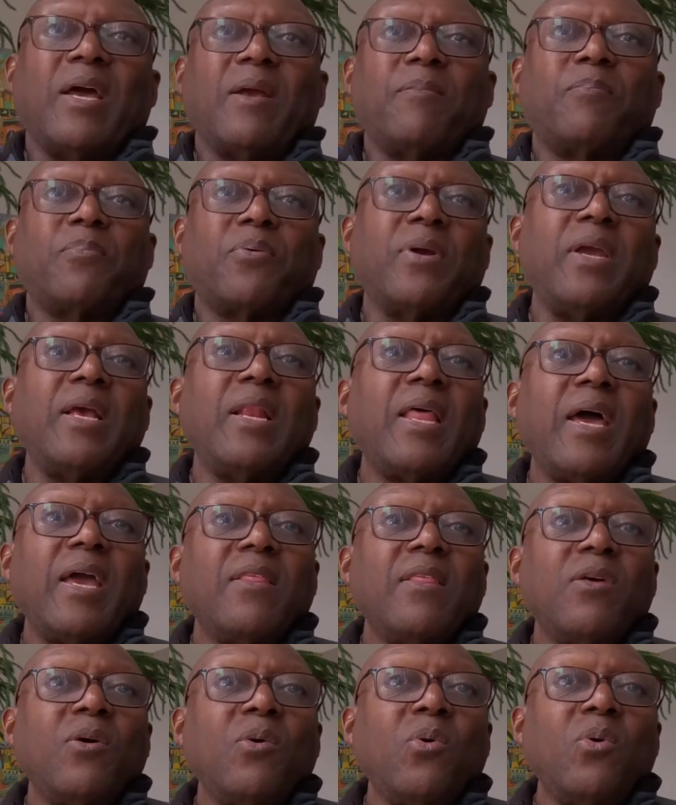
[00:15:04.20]
pray
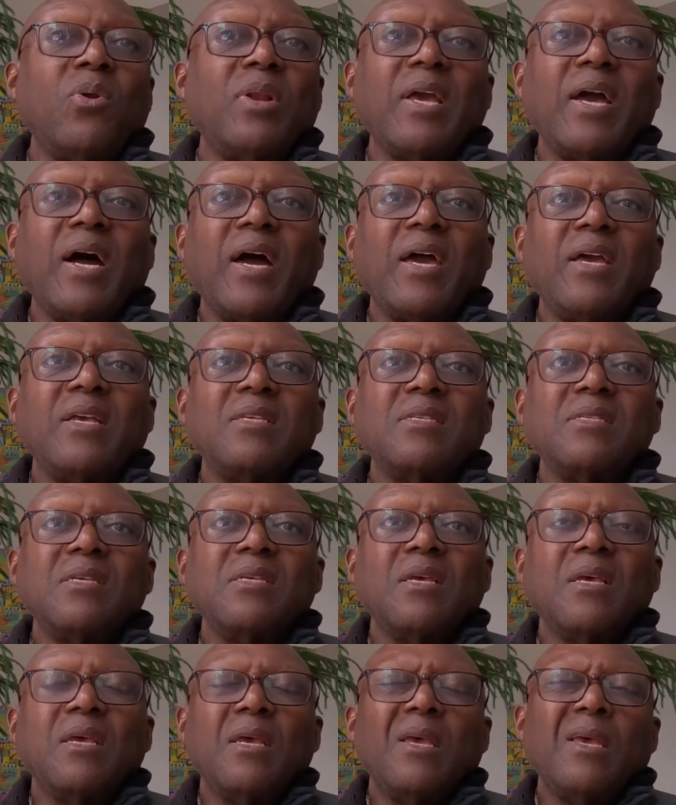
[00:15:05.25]
like the old guys.
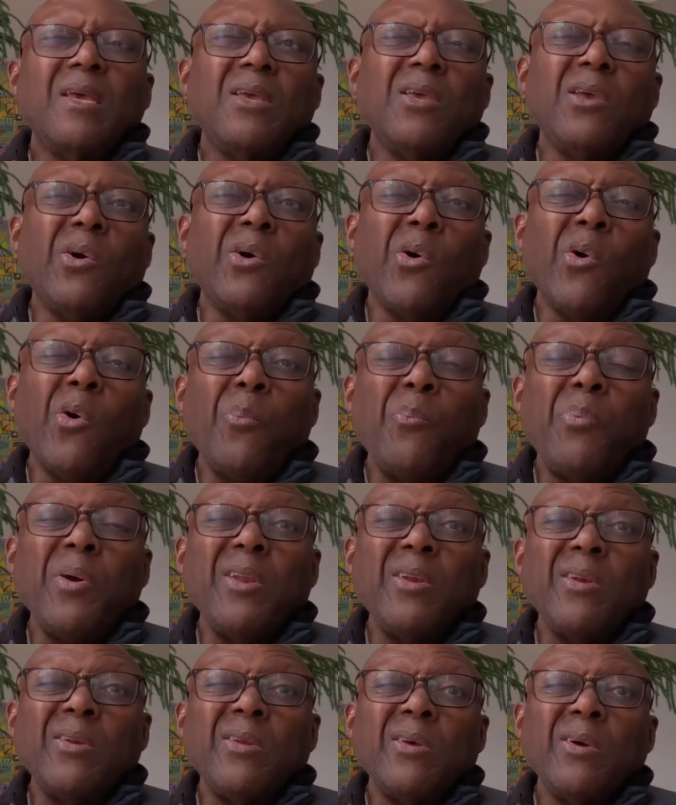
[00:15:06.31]
You
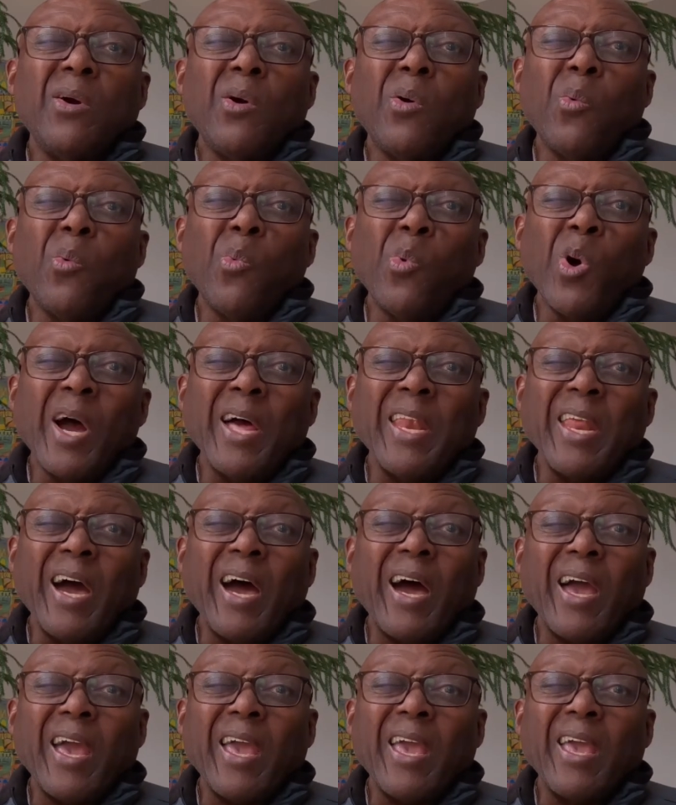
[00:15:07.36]
open one
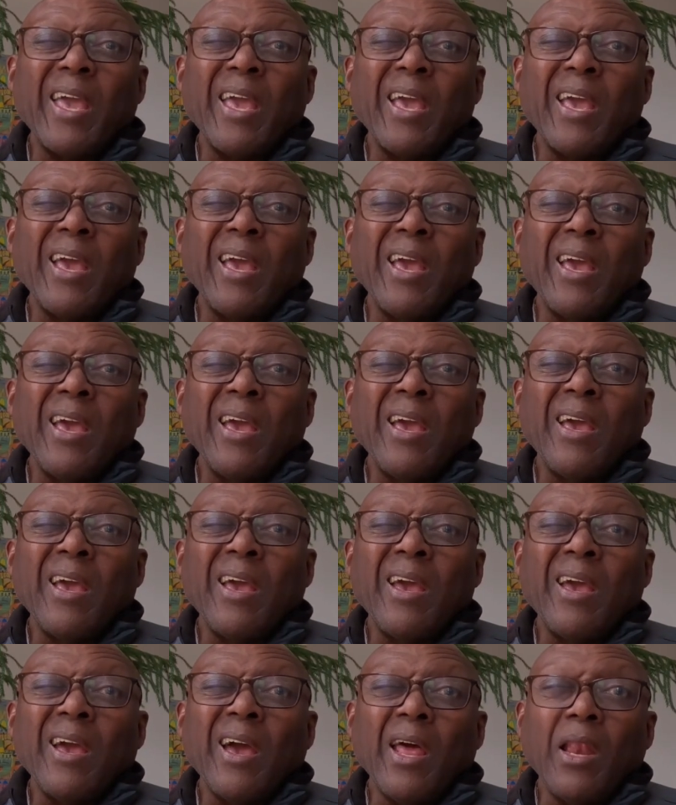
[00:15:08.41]
eye
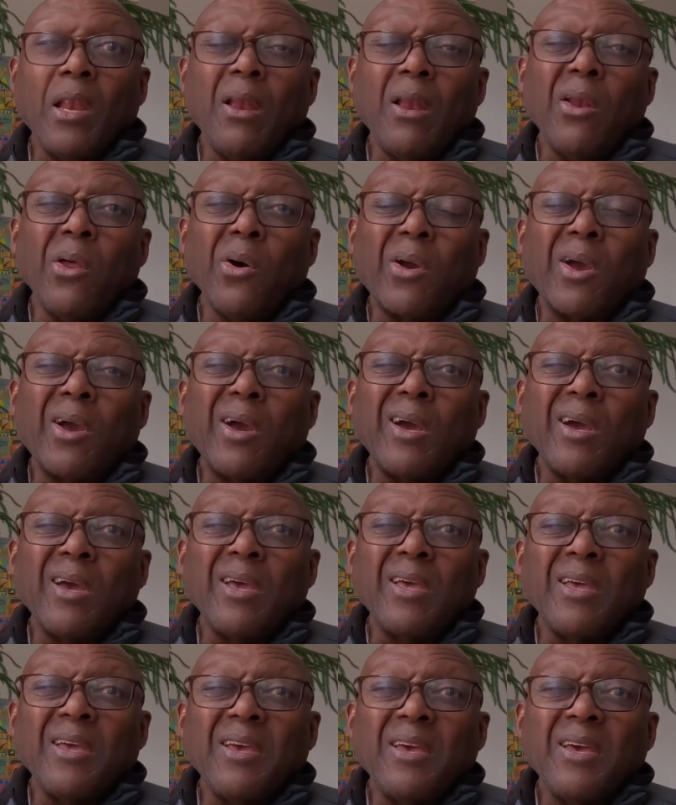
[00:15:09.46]
and look
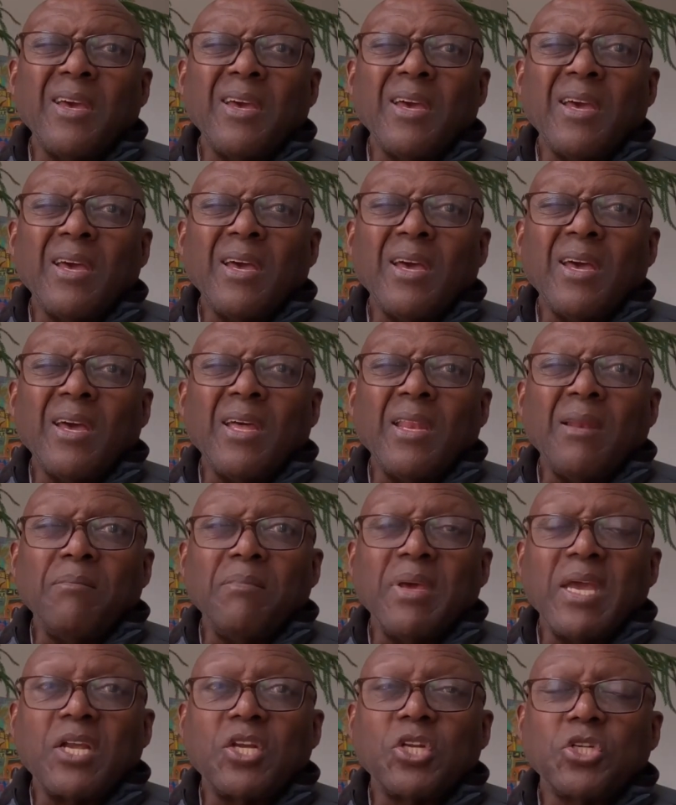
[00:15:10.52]
and
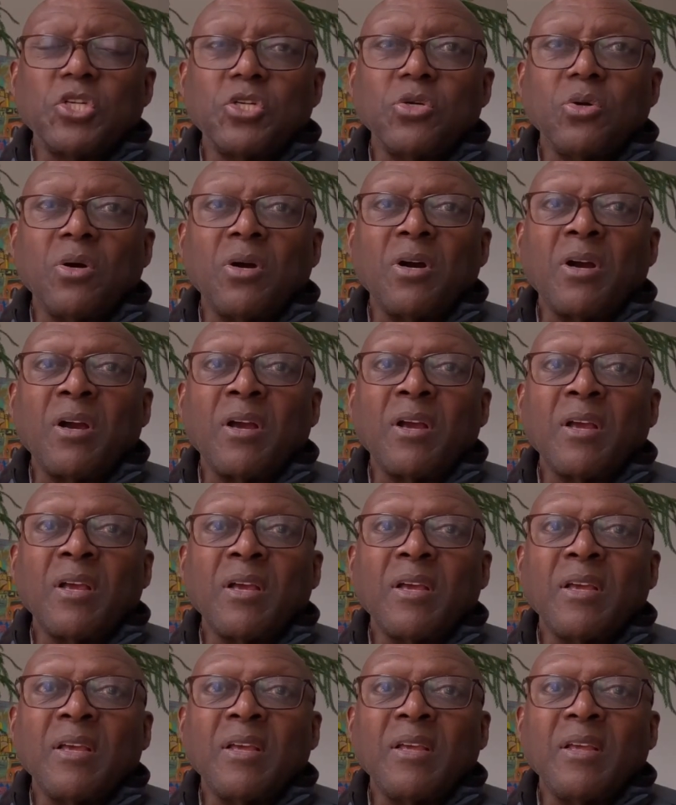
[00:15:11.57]
make sure
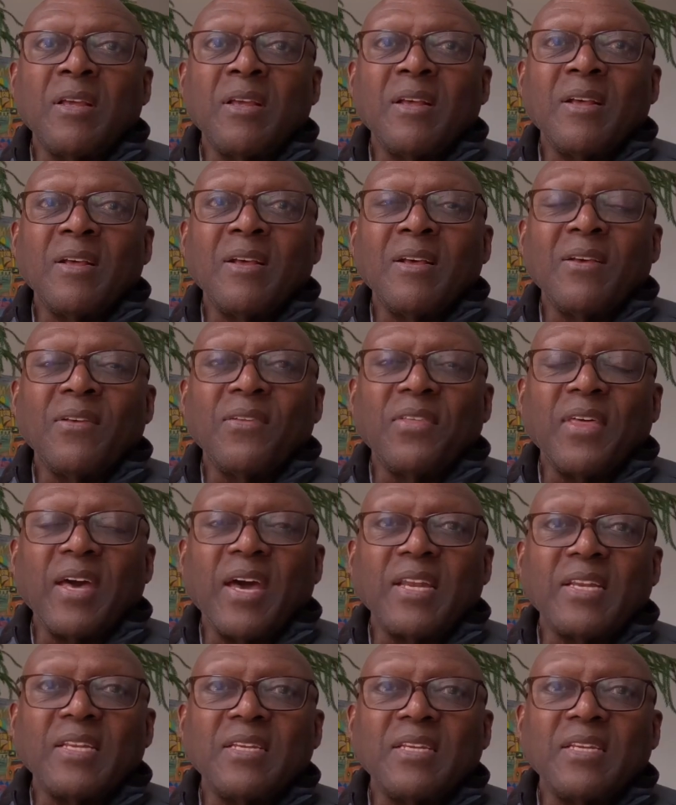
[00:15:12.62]
that